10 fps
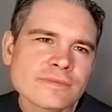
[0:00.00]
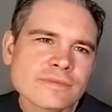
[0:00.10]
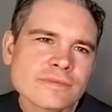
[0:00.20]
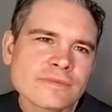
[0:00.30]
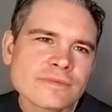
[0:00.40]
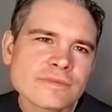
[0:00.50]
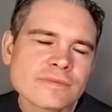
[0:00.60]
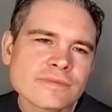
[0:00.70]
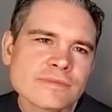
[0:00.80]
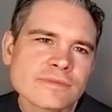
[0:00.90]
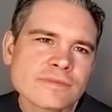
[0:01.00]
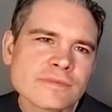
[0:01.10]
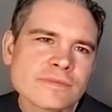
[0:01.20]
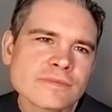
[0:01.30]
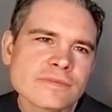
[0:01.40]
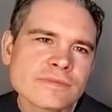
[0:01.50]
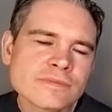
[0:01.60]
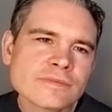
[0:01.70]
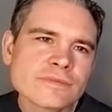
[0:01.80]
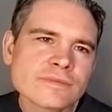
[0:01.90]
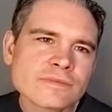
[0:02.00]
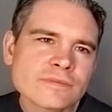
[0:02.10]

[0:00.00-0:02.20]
(not speaking)